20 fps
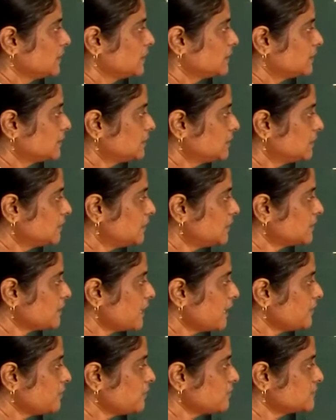The third
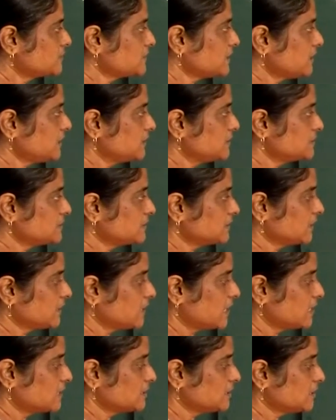kind of cells, they
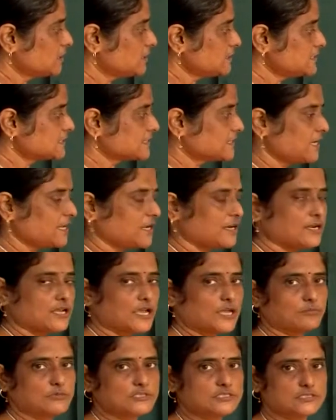are the
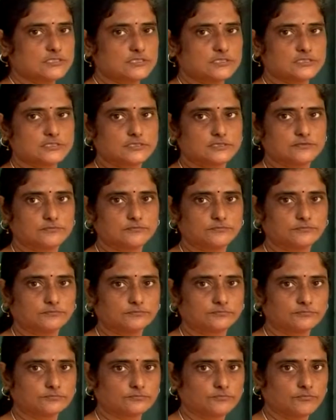sclerenchyma cells.
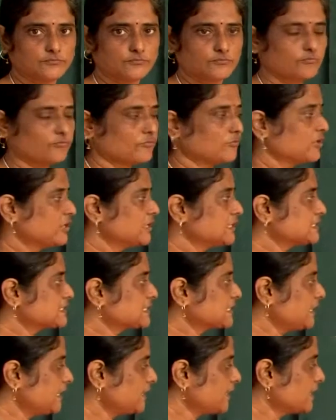
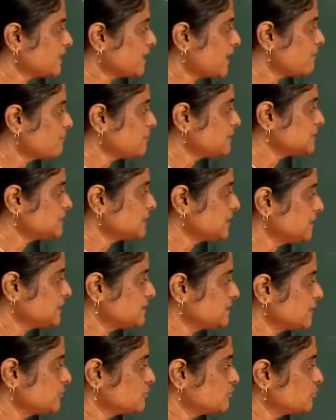Sclerenchyma cells,
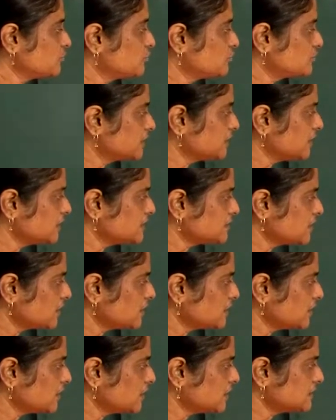as you could see, there is
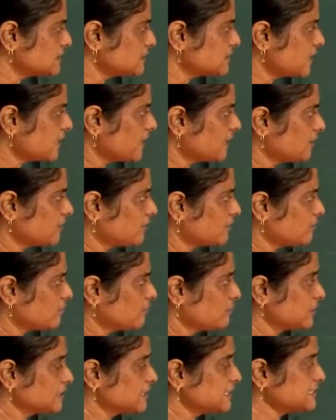nothing inside,
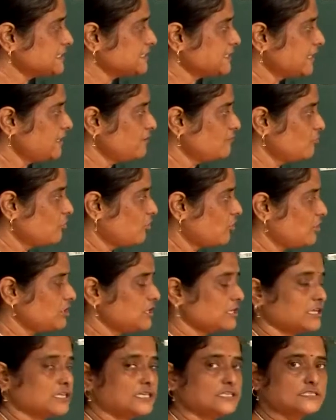but the cell wall
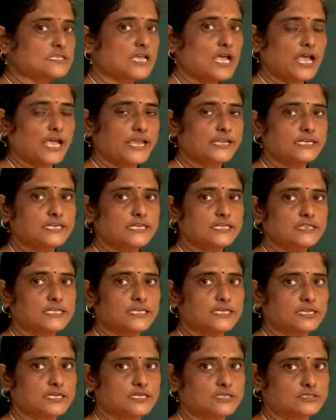is highly
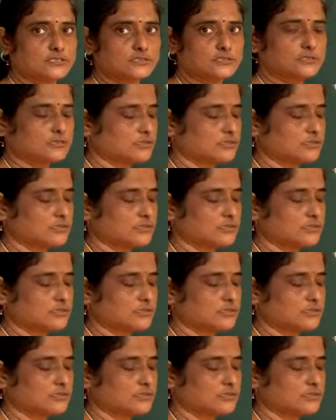thickened.